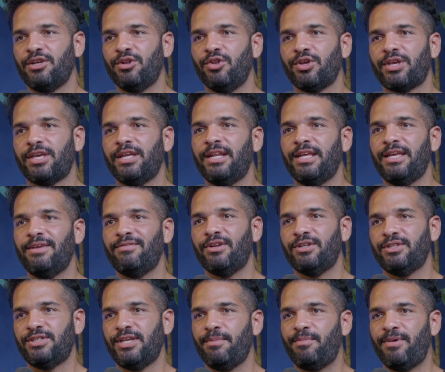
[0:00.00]
looking at even
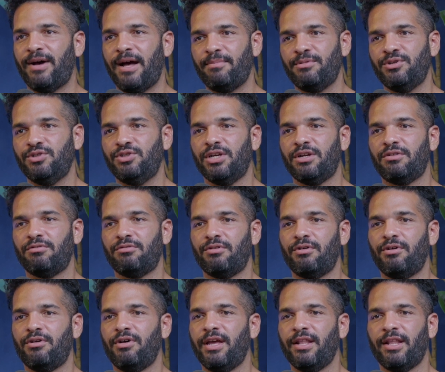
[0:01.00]
at hip hop in
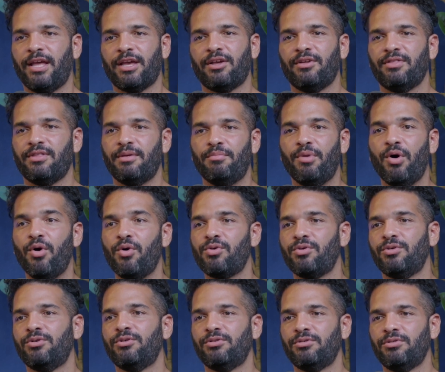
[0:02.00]
general and like the
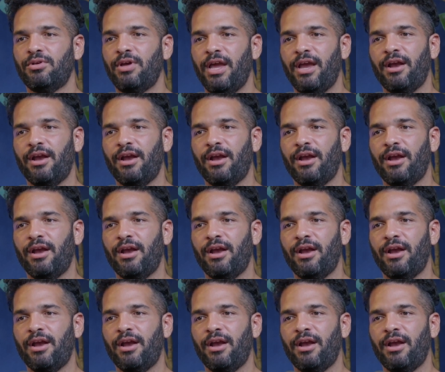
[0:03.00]
mogul